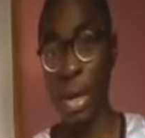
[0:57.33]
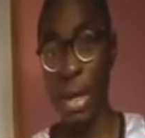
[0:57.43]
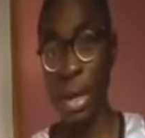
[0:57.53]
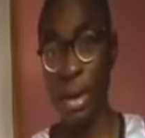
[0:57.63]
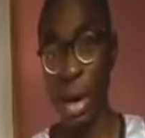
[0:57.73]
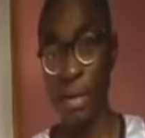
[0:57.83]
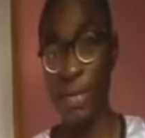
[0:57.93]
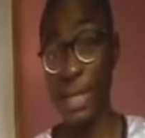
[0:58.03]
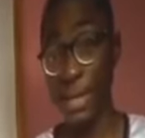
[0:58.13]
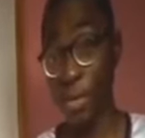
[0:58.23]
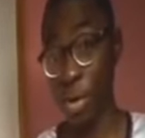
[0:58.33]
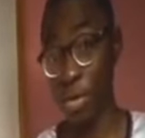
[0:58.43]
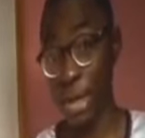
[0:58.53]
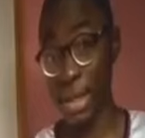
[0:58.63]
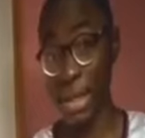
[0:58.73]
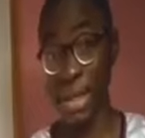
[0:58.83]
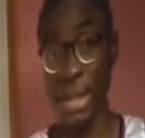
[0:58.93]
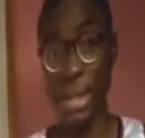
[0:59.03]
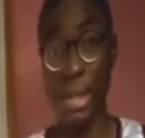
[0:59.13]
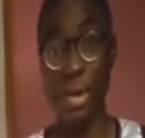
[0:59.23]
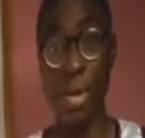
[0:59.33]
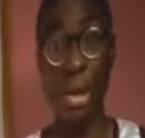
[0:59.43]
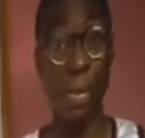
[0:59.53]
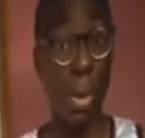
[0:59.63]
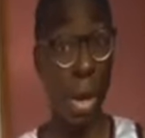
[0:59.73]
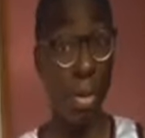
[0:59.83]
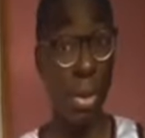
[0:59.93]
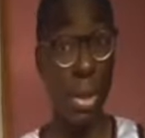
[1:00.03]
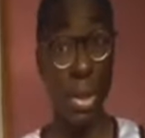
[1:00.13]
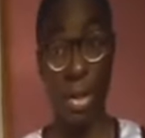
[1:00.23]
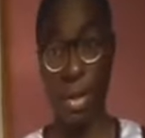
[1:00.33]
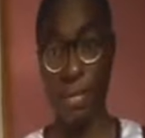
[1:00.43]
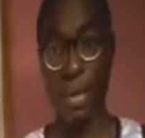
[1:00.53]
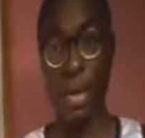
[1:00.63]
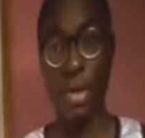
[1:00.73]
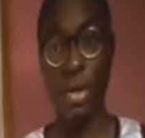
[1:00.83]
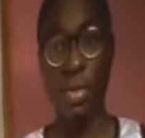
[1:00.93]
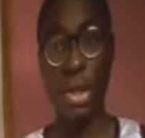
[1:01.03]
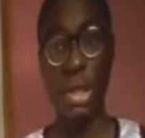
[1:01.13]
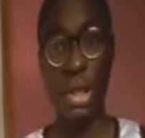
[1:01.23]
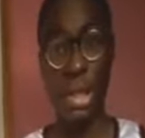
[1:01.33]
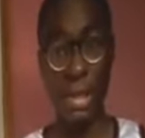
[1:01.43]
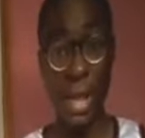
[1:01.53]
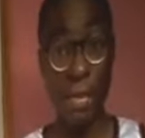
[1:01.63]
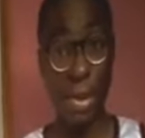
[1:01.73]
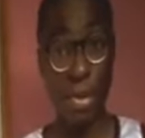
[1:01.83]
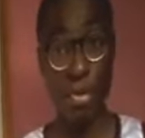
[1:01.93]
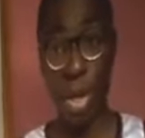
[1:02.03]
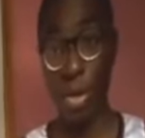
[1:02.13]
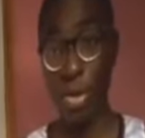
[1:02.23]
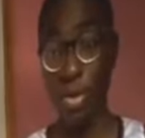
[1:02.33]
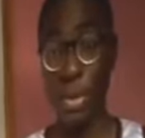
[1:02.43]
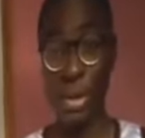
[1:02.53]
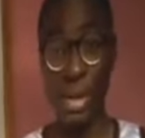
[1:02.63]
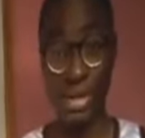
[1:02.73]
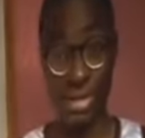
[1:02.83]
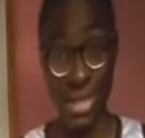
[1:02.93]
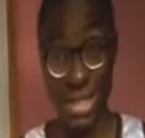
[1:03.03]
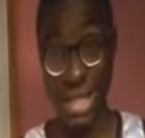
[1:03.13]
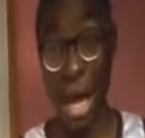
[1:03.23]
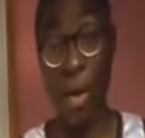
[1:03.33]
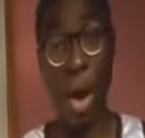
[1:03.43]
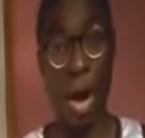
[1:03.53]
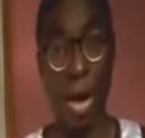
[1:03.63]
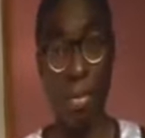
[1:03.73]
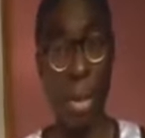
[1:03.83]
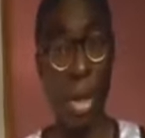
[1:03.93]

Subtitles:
a graph is quadratic, it is called a parabolic graph. So, but in this episode, we are going to be restricting our